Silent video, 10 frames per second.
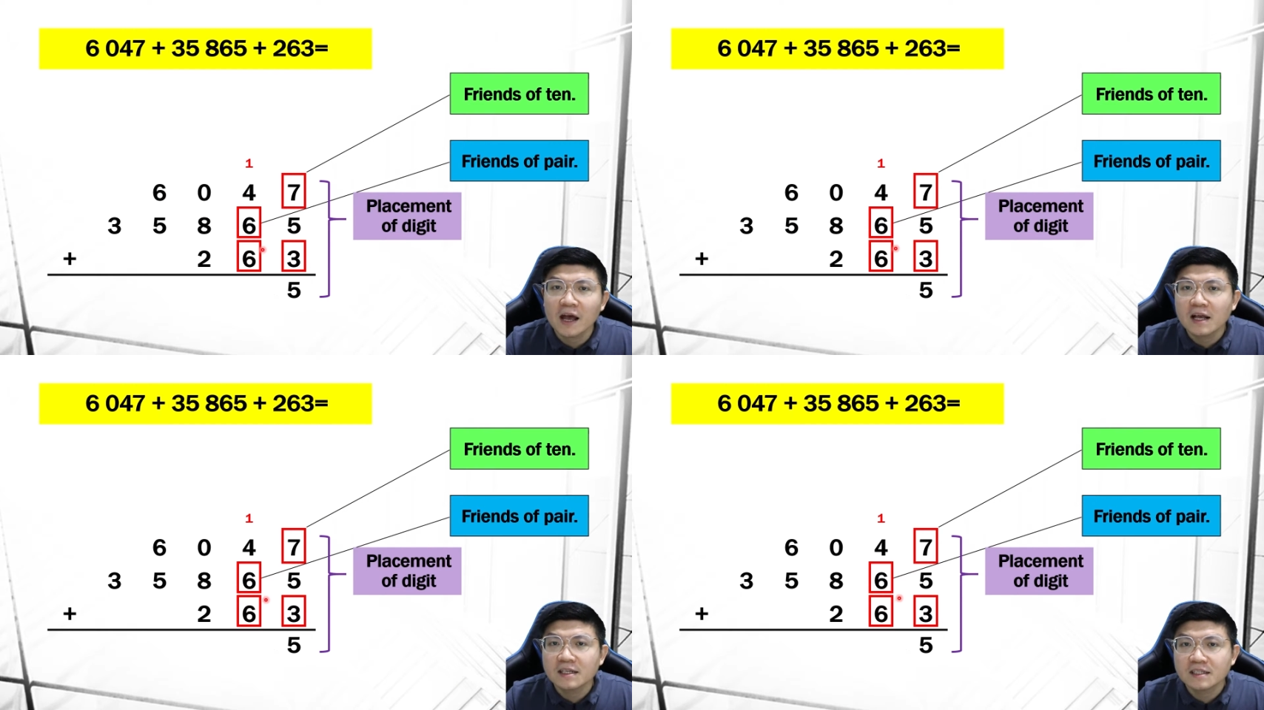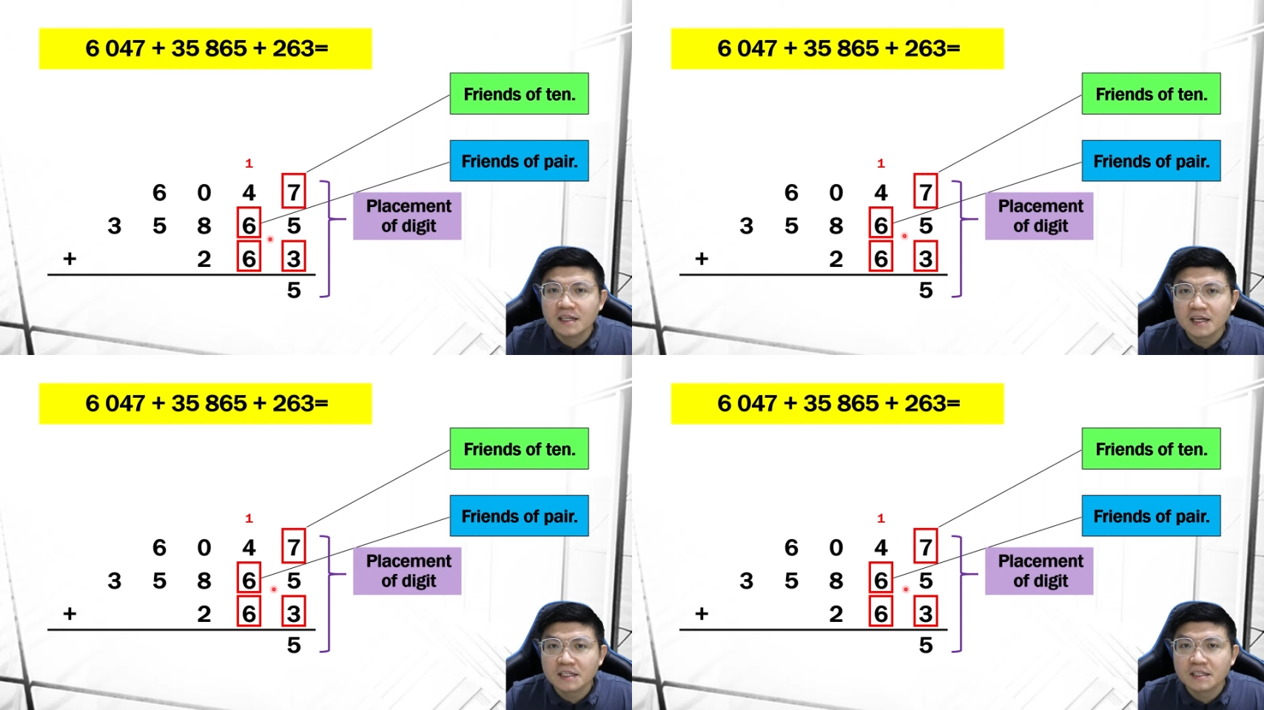
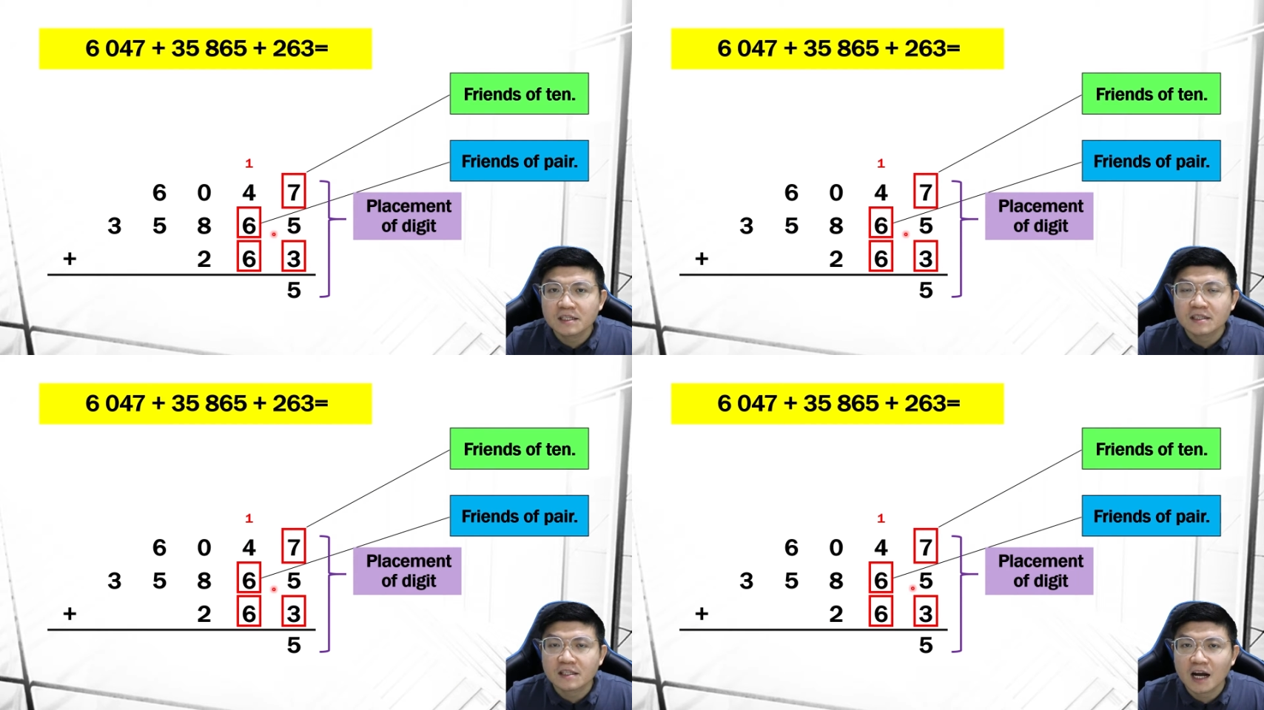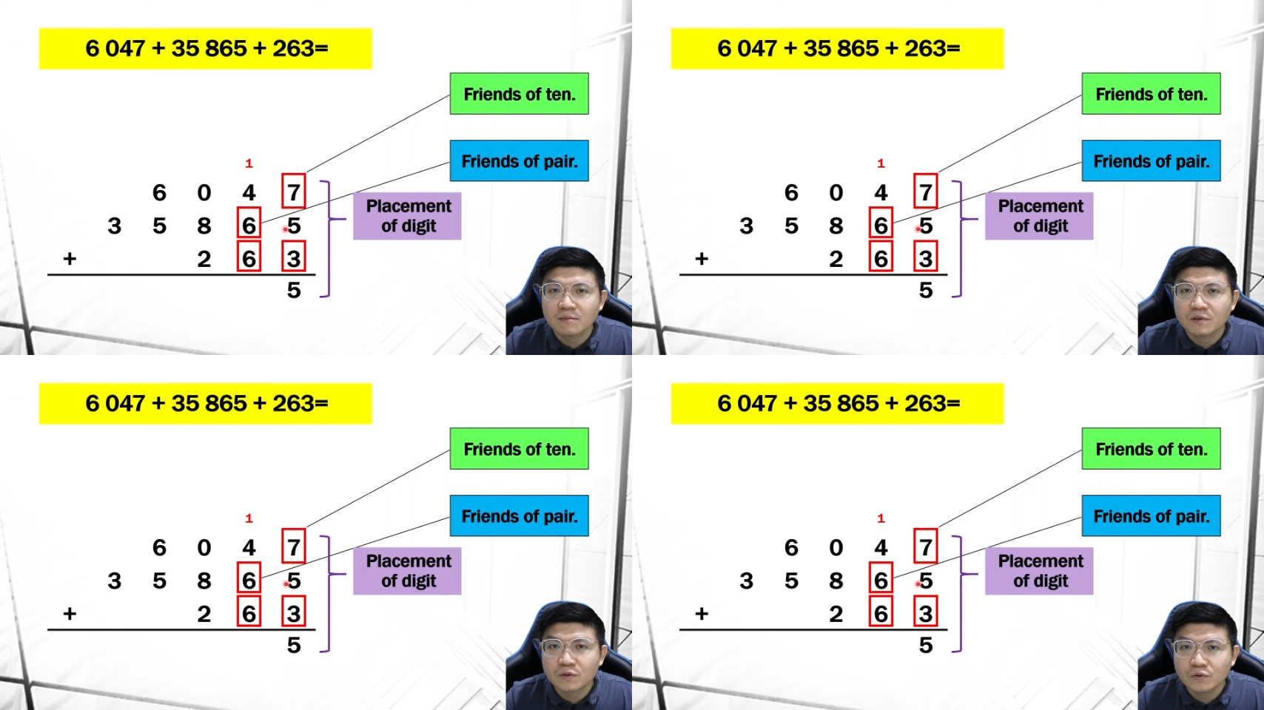6
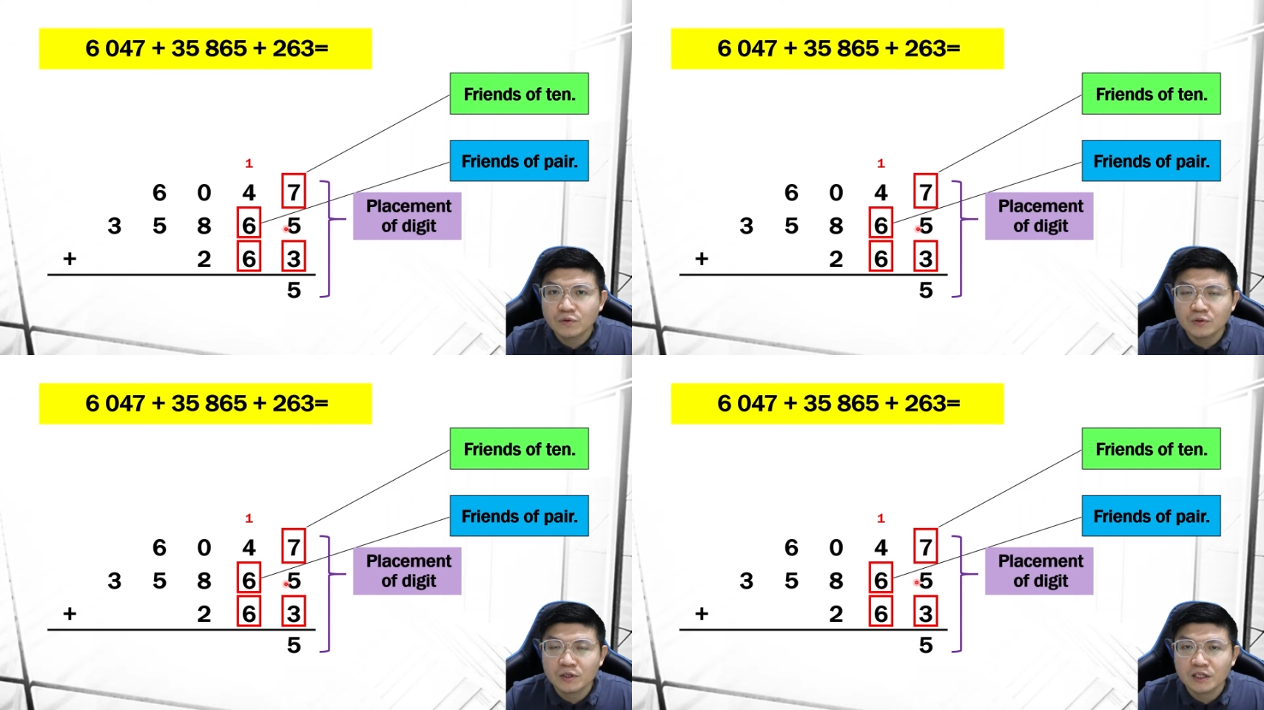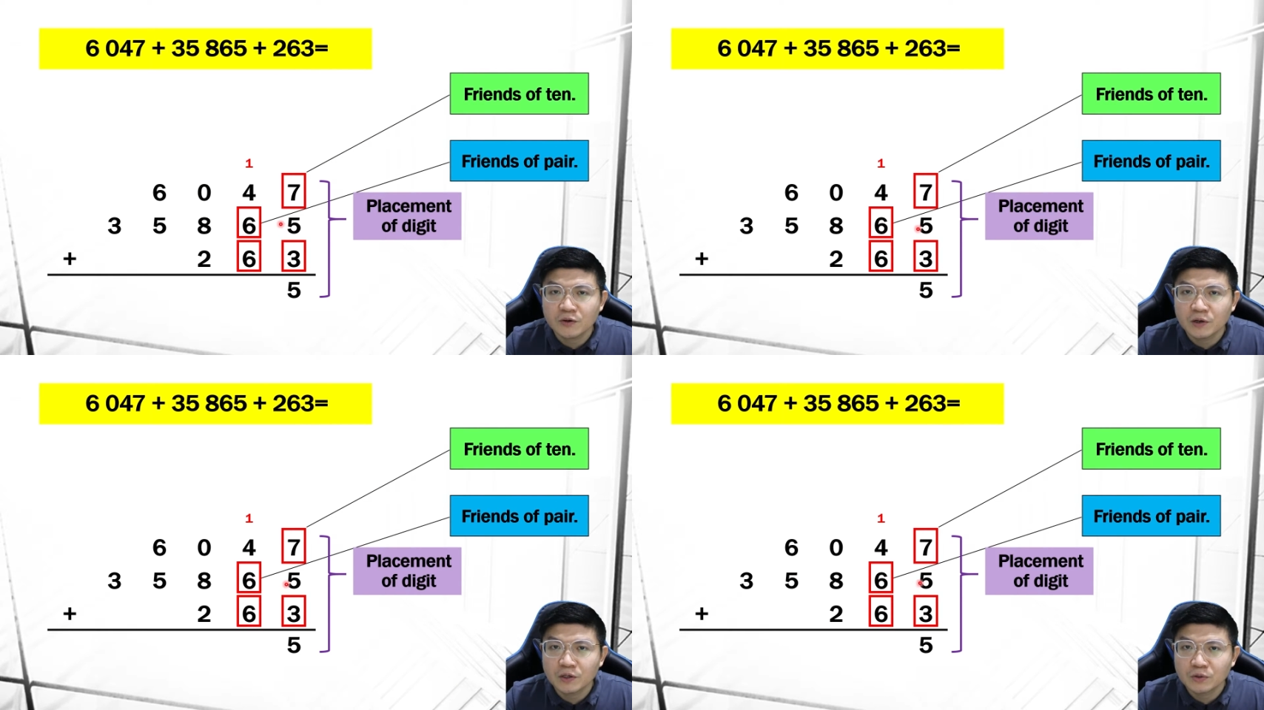times 2
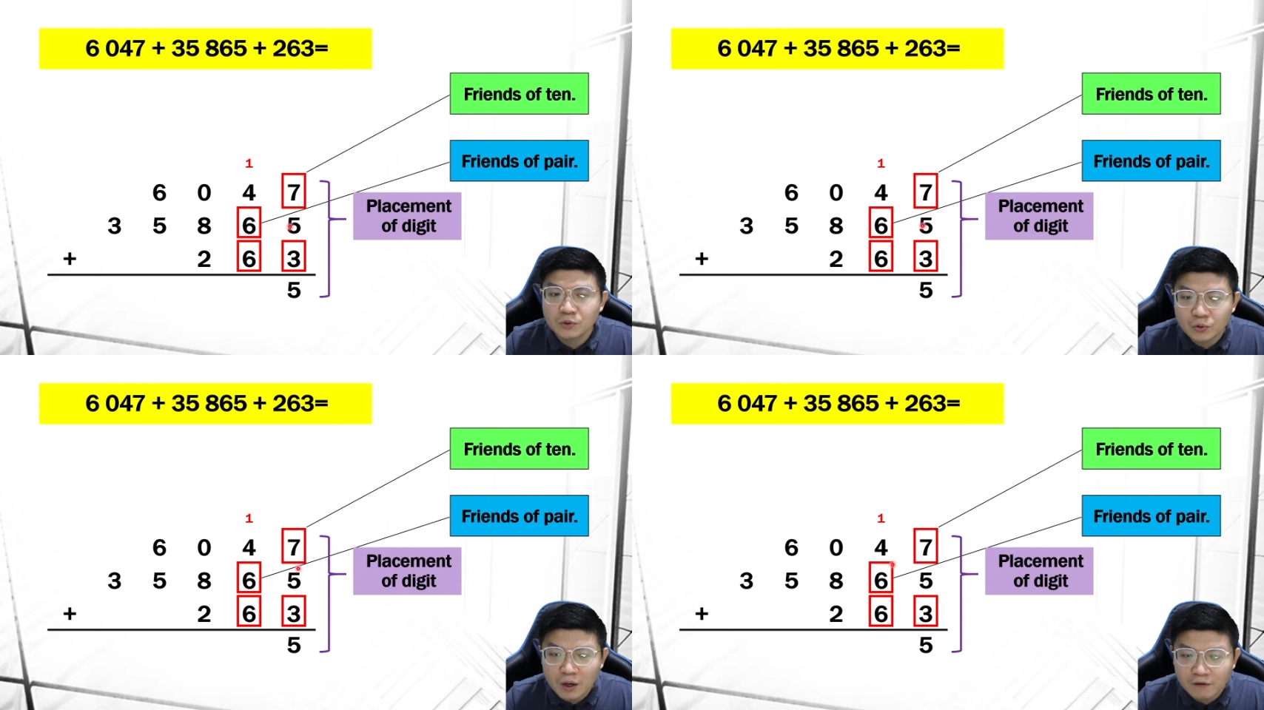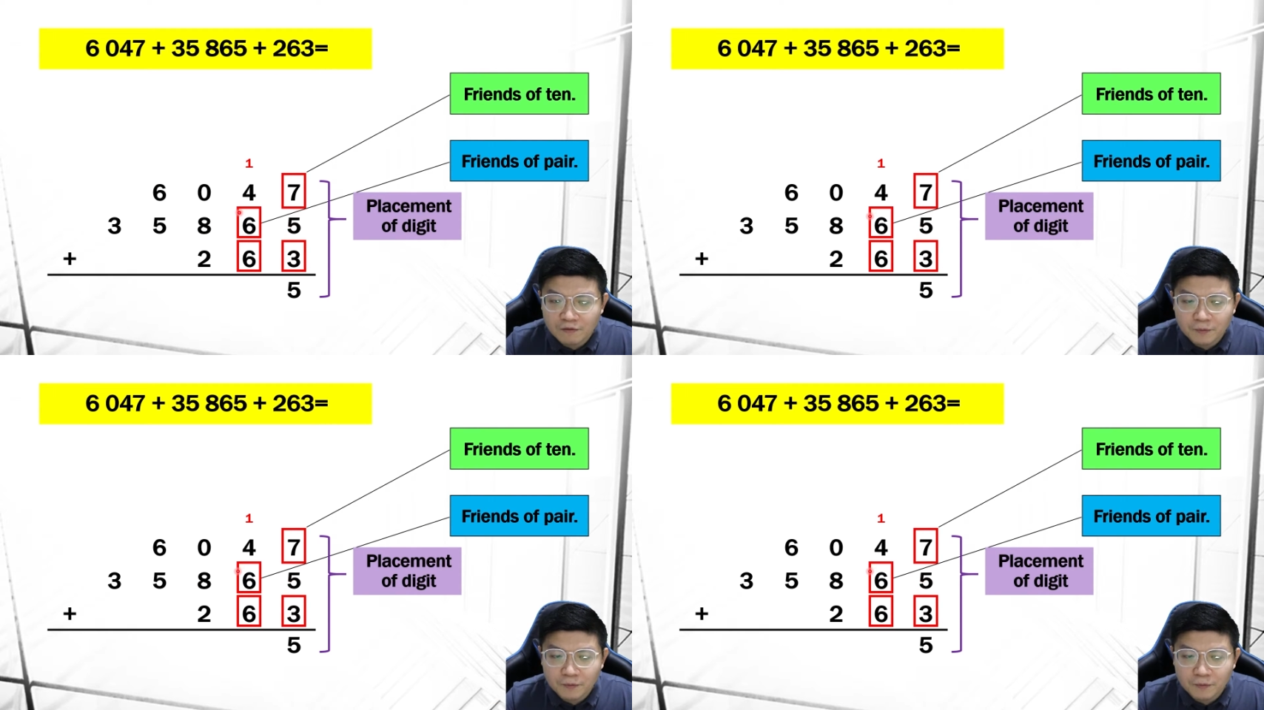equal to 12.